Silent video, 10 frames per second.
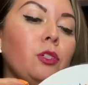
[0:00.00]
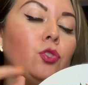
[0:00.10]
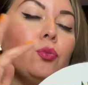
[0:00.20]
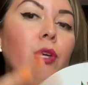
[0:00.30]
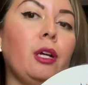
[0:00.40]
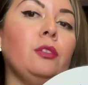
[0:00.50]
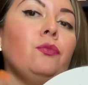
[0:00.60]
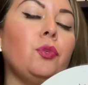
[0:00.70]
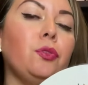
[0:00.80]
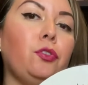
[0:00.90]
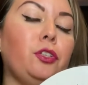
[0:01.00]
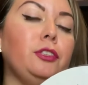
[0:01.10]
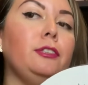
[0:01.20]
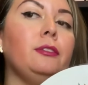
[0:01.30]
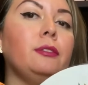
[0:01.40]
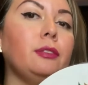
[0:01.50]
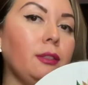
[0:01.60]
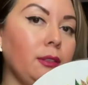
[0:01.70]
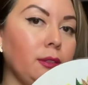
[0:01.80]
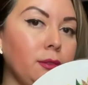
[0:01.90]
do that for 30
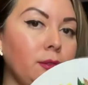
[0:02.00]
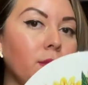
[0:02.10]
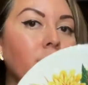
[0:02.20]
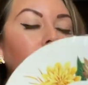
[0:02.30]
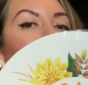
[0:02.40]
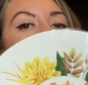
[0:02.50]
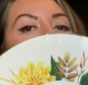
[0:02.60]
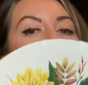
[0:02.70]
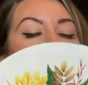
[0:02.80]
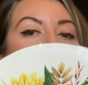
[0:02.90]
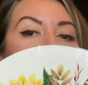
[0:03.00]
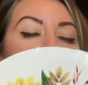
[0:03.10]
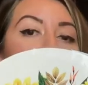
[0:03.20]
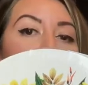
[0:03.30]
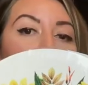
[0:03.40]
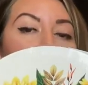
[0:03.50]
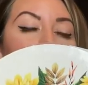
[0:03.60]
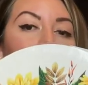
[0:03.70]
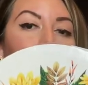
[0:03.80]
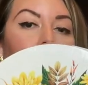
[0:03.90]
seconds um,